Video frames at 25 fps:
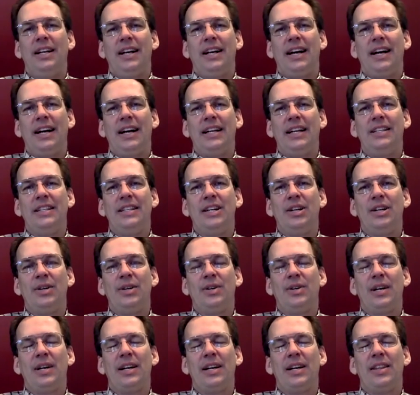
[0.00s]
I
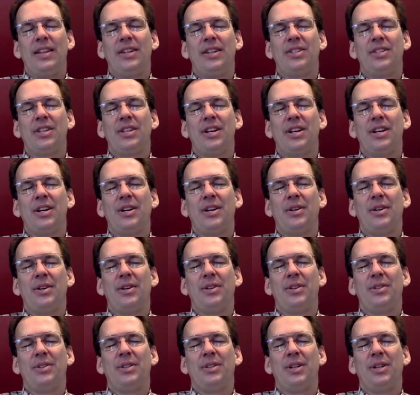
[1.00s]
know there's a
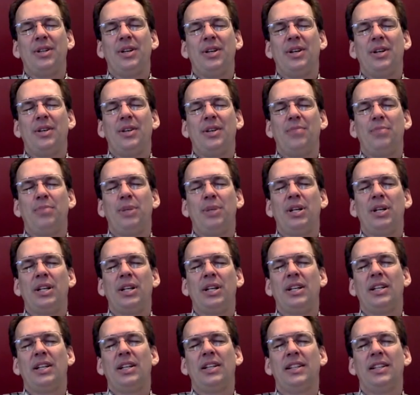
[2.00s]
book,
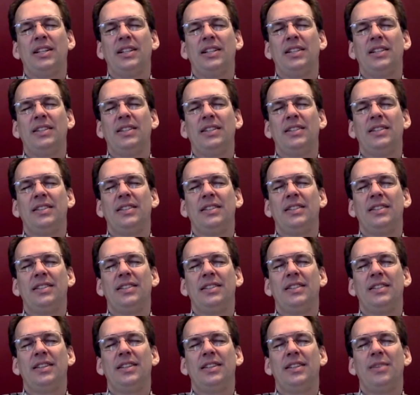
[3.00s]

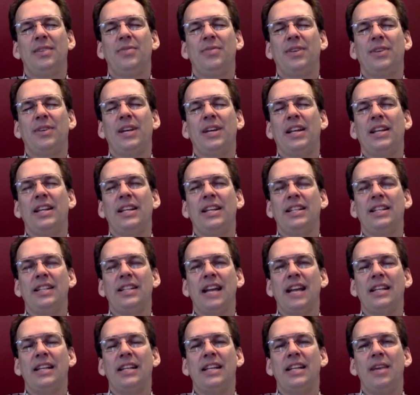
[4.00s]
I'm forgetting the
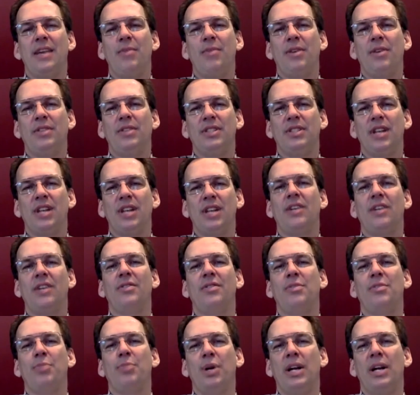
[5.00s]
exact name of it.
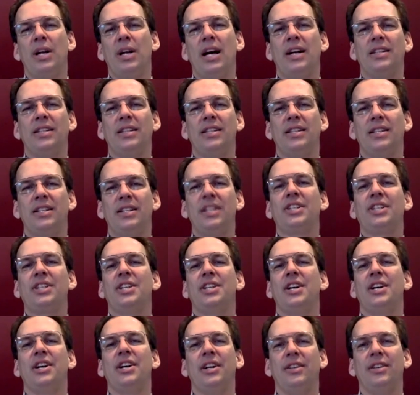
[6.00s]
Zondervan put it out. It's a
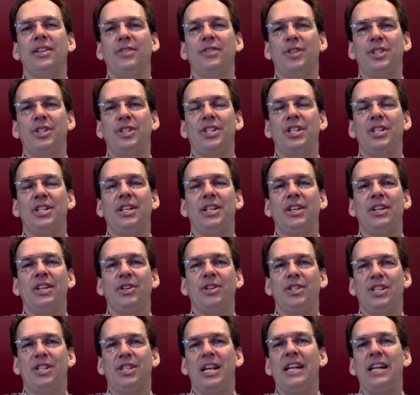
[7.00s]
dictionary of
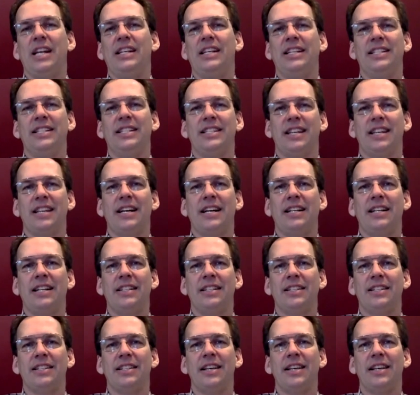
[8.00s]
Christianity and
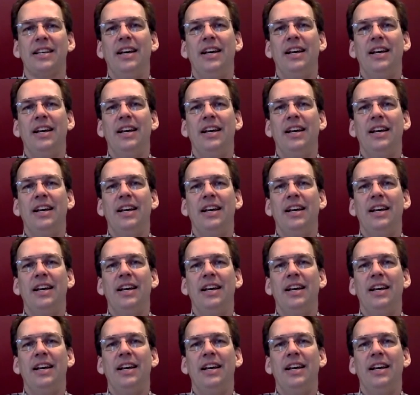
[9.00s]
science.